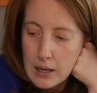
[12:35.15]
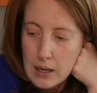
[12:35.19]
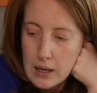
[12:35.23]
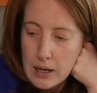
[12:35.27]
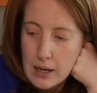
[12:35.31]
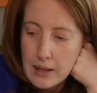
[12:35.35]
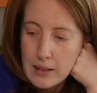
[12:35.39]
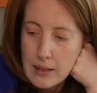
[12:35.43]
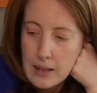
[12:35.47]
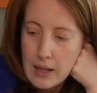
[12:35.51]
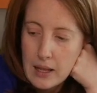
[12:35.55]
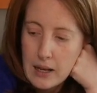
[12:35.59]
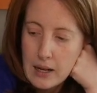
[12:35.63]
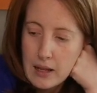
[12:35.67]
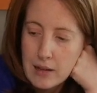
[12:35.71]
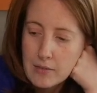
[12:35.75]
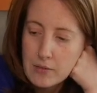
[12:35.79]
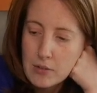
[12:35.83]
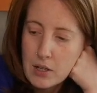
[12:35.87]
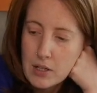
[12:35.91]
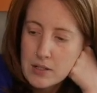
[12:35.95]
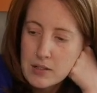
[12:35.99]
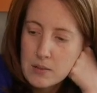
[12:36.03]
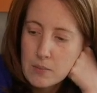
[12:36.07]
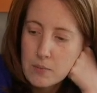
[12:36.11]
And then I've
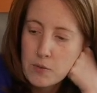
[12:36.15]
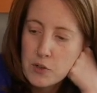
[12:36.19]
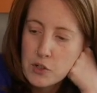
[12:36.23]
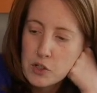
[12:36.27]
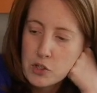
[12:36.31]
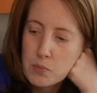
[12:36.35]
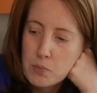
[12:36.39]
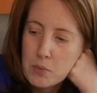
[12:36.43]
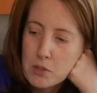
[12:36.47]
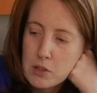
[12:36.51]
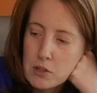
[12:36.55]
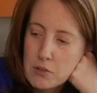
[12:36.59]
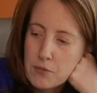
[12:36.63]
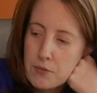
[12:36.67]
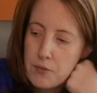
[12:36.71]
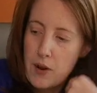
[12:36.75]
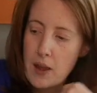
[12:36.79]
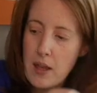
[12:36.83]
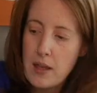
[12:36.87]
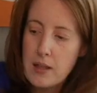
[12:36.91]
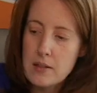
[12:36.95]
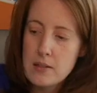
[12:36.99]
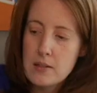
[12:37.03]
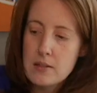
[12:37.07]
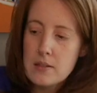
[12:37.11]
got some Fisherman's
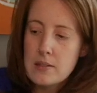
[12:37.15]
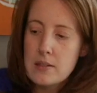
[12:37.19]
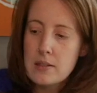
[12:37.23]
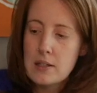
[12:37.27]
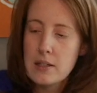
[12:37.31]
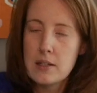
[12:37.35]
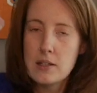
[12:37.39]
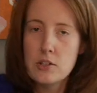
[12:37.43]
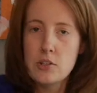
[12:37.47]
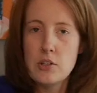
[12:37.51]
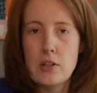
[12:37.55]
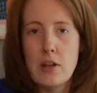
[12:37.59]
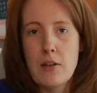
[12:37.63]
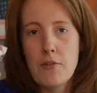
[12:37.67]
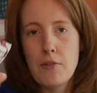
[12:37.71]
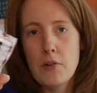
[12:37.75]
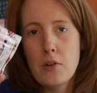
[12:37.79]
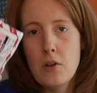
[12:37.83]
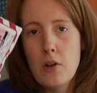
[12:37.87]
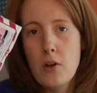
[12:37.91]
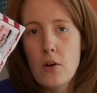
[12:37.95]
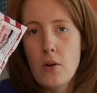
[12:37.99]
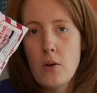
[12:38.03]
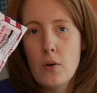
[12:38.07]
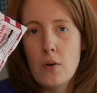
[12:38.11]
Friends, because you never
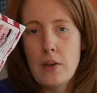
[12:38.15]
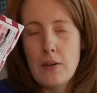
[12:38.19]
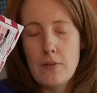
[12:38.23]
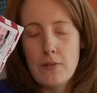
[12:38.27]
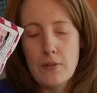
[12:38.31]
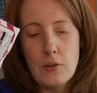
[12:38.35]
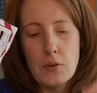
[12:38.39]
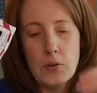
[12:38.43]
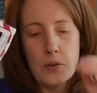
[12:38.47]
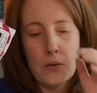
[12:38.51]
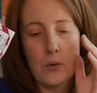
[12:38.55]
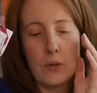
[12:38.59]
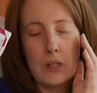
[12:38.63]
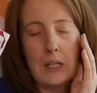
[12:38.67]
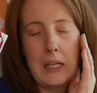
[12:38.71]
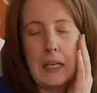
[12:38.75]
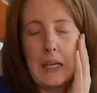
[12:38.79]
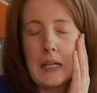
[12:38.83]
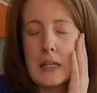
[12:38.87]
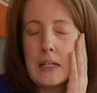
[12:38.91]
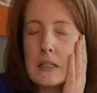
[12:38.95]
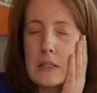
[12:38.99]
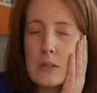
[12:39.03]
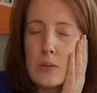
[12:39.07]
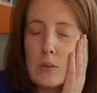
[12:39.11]
know if you're going to
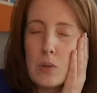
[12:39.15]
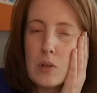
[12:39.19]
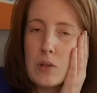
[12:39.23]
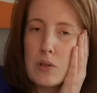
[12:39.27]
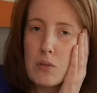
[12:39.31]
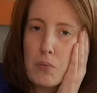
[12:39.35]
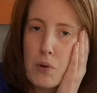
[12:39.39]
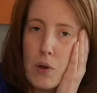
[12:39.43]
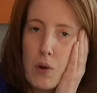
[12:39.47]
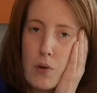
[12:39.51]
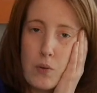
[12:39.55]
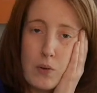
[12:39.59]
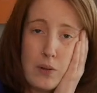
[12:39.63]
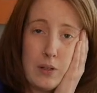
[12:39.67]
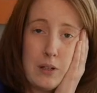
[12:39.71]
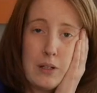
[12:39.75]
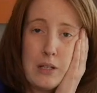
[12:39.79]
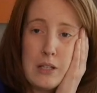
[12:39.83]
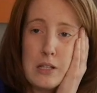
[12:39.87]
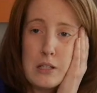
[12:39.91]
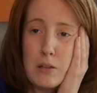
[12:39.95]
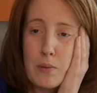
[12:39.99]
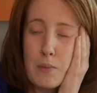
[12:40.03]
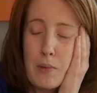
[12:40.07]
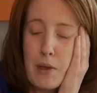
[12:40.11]
get a sore throat, and
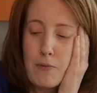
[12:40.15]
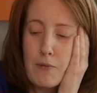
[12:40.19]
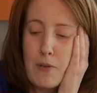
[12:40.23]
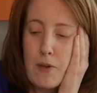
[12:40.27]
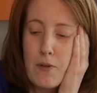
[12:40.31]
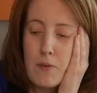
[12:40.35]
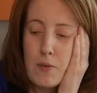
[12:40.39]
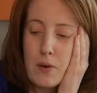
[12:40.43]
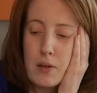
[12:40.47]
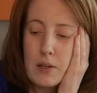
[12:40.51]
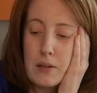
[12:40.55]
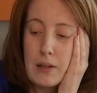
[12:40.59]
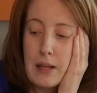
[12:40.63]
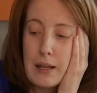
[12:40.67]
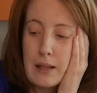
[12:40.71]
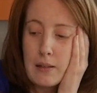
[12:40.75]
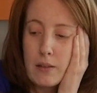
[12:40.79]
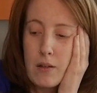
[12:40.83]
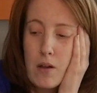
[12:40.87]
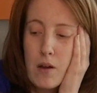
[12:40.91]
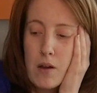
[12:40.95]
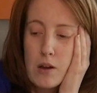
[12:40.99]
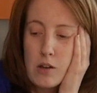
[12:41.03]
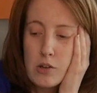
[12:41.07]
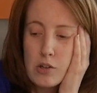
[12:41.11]
these are my favorite, like
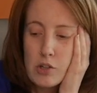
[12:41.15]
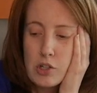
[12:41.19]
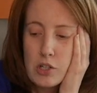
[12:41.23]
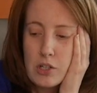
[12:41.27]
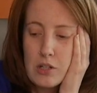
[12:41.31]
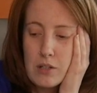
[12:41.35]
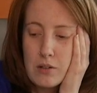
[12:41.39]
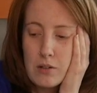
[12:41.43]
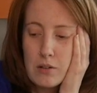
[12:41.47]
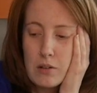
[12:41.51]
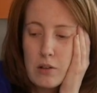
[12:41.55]
lozenge.